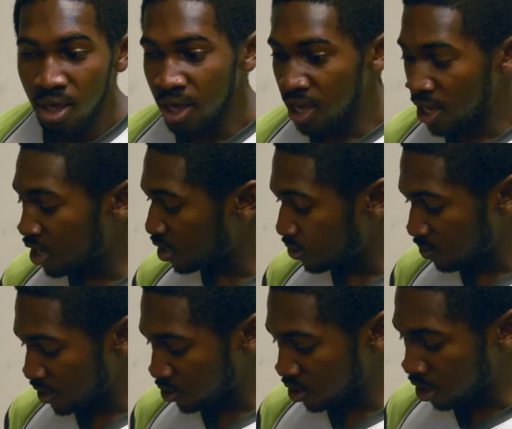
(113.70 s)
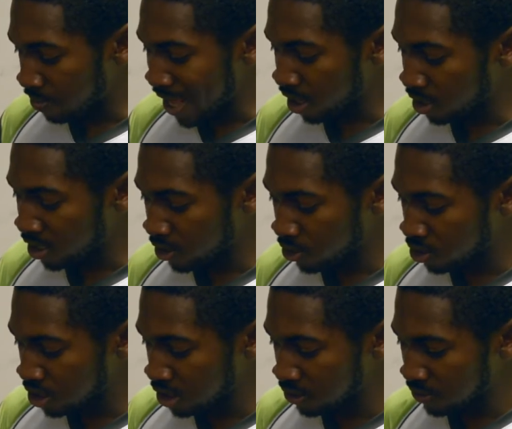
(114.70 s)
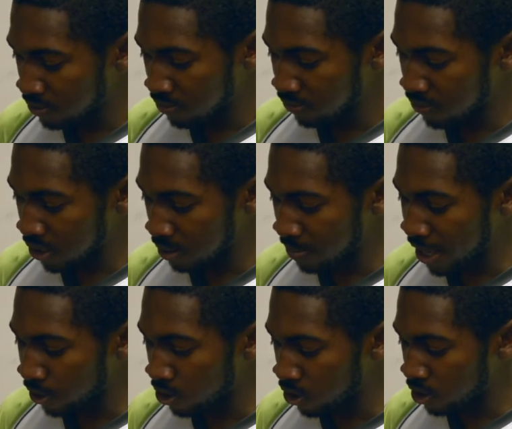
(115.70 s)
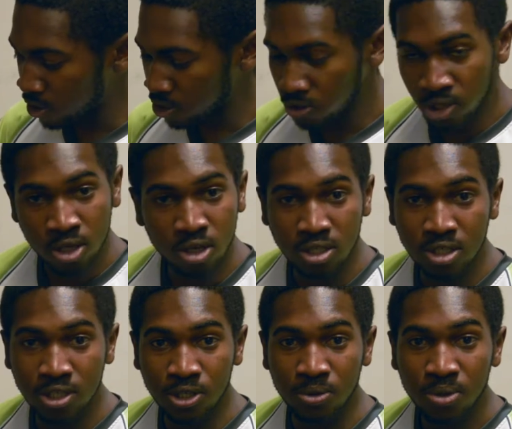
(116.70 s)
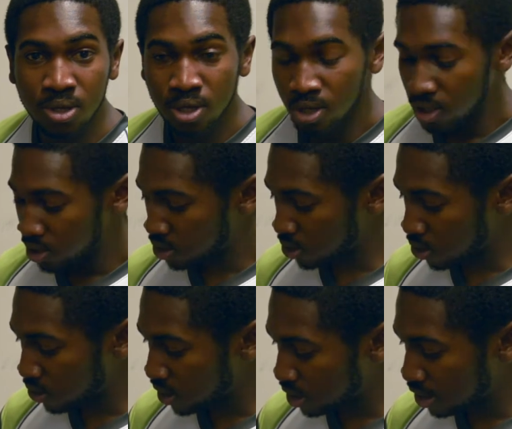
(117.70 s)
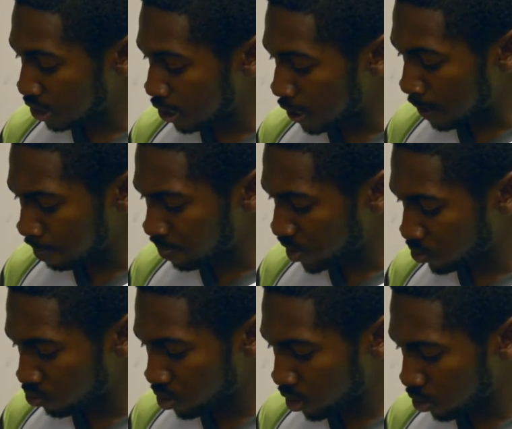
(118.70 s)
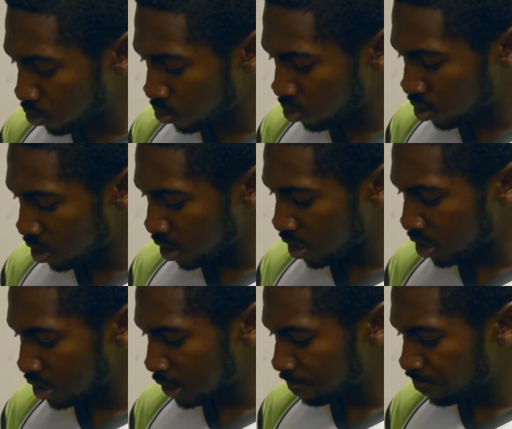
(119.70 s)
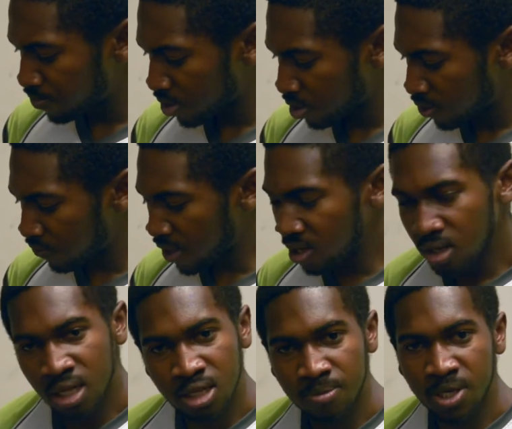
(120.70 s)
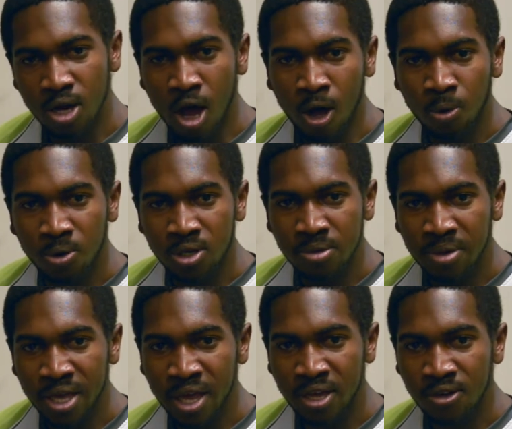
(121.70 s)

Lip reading: And when you come back later, you just flick it back on and you continue. So it's really cool. It felt a little bit awkward in my hand